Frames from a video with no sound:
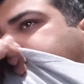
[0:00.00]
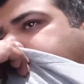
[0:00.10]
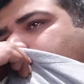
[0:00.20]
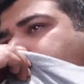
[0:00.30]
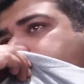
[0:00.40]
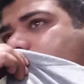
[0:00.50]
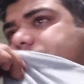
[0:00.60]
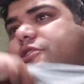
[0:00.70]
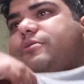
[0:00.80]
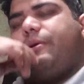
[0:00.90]

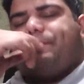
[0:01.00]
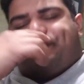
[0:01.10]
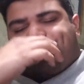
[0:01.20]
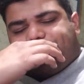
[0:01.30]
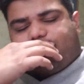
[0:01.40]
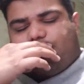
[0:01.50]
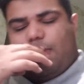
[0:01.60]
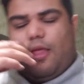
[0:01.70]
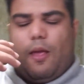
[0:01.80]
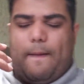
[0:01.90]
Excuse me.
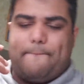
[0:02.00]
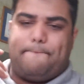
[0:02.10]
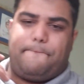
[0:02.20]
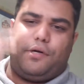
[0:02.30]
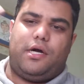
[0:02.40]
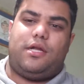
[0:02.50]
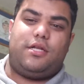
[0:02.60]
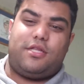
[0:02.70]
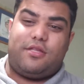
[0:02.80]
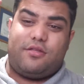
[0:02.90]
But
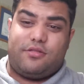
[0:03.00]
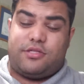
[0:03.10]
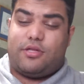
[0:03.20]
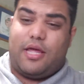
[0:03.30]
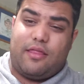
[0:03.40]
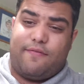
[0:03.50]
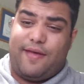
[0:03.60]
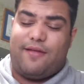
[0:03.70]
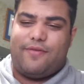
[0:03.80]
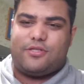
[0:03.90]
so they the
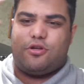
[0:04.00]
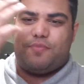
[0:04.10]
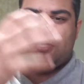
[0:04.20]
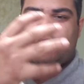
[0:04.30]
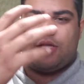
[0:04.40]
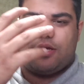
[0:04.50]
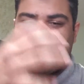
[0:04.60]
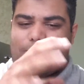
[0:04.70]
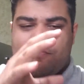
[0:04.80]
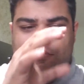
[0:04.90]
fan events are basically like
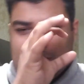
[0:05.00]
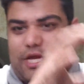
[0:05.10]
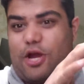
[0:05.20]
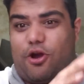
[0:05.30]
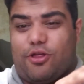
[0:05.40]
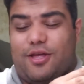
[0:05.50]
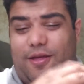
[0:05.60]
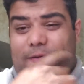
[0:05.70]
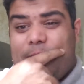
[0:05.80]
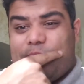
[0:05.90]
a day early,
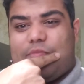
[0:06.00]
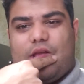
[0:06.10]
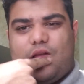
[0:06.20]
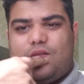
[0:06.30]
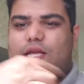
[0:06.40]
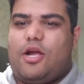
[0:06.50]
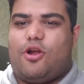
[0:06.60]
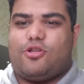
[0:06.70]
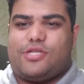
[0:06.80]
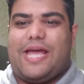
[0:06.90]
day,
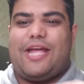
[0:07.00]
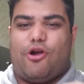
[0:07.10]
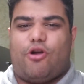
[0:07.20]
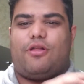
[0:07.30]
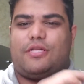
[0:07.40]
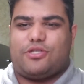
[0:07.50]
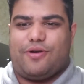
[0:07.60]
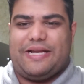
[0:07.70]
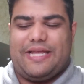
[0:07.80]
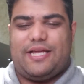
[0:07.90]
day early
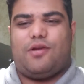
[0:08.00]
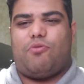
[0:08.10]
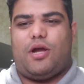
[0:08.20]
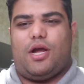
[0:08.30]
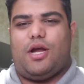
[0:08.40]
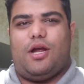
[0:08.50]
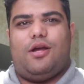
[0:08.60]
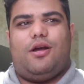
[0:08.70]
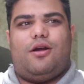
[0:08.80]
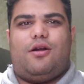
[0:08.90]
screening where,
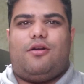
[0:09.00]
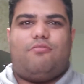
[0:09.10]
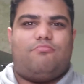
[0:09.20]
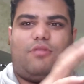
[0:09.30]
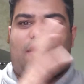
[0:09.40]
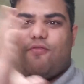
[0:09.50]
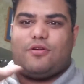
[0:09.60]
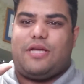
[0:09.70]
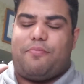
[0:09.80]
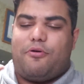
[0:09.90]
like for
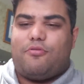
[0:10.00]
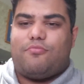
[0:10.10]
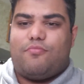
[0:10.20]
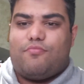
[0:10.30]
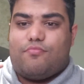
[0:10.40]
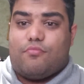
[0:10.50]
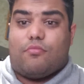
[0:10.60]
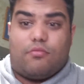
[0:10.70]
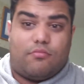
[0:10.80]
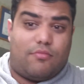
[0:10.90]
example,
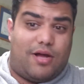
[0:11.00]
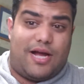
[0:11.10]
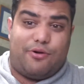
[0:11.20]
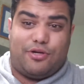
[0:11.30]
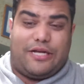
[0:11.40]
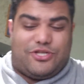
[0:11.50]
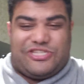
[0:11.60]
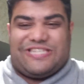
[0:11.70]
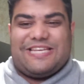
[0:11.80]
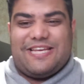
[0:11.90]
I will get to
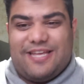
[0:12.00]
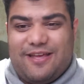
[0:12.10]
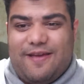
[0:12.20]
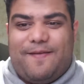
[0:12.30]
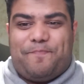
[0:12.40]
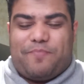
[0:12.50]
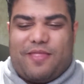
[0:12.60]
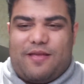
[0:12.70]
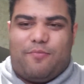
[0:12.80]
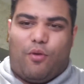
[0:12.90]
see
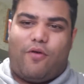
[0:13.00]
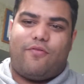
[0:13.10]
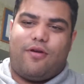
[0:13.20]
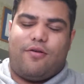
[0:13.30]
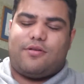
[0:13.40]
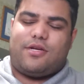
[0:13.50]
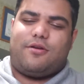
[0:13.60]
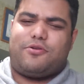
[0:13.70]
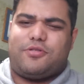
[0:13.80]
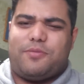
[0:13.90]
Marvel. Or sorry,
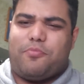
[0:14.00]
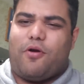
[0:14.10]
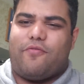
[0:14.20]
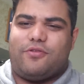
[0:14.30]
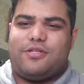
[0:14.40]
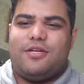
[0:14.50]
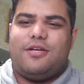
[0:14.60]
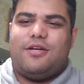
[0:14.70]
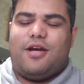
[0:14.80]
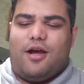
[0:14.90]
I was see Marvels.
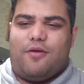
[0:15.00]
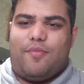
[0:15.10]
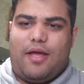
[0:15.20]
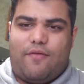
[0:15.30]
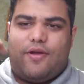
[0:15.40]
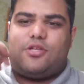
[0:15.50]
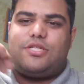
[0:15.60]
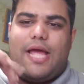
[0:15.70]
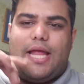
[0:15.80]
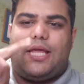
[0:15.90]
Um,
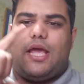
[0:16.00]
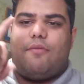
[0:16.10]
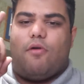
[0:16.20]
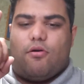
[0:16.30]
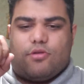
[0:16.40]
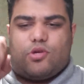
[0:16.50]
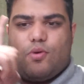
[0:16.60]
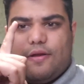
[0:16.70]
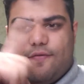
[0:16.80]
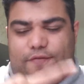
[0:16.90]
Avengers Endgame on the
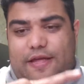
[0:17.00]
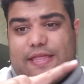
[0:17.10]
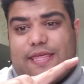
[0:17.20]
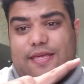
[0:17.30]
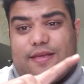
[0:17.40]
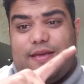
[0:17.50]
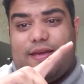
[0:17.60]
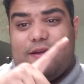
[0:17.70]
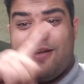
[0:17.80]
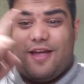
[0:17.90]
25th,
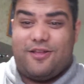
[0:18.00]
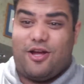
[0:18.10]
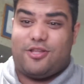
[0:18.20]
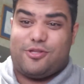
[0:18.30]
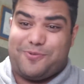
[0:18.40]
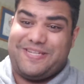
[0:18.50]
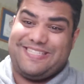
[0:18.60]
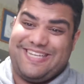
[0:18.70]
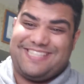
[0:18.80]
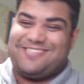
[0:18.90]
not
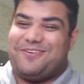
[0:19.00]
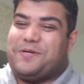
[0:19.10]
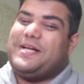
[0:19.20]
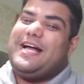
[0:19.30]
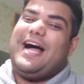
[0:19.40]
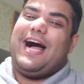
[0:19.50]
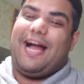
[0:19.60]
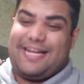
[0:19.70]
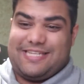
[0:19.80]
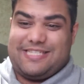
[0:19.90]
26th. So
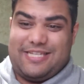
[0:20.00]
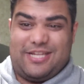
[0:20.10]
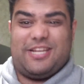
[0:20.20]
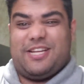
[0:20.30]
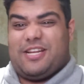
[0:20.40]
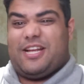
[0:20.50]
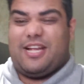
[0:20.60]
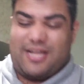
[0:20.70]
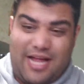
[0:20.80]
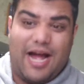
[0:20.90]
I get to see it
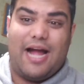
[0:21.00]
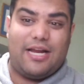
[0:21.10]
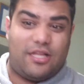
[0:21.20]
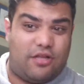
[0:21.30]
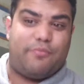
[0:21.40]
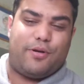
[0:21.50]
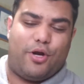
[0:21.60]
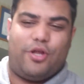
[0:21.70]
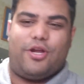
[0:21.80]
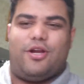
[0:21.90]
kind of a little bit
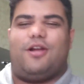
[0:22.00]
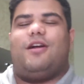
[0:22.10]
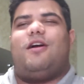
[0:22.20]
earlier